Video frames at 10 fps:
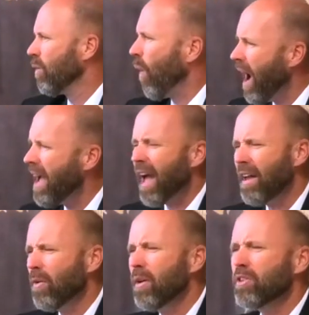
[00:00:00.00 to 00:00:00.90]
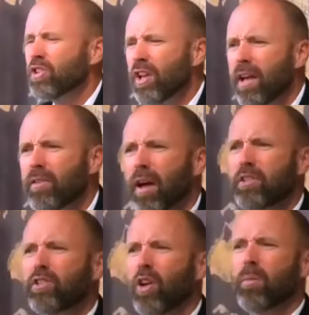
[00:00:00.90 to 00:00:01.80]
Why? I don't understand. I
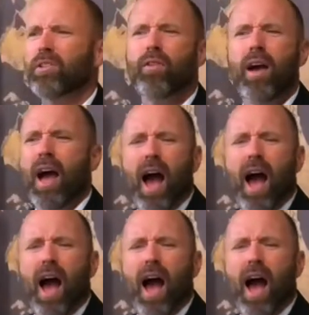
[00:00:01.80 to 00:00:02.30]
just thought to myself,